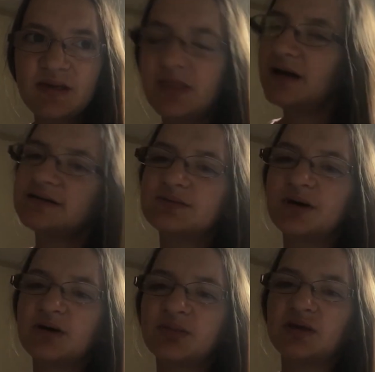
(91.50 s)
that is
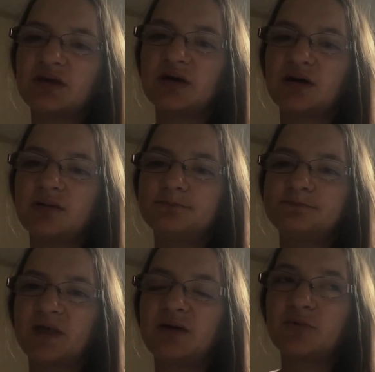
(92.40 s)
about the,
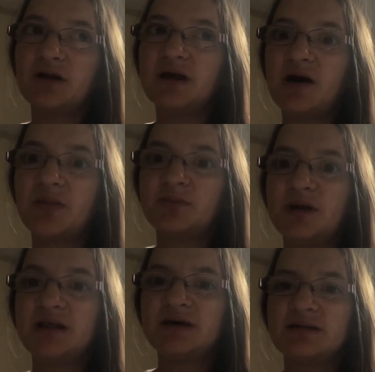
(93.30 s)
and right now the
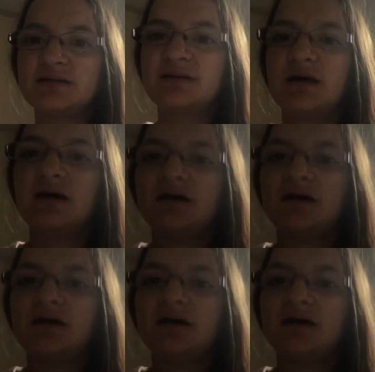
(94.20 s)
median,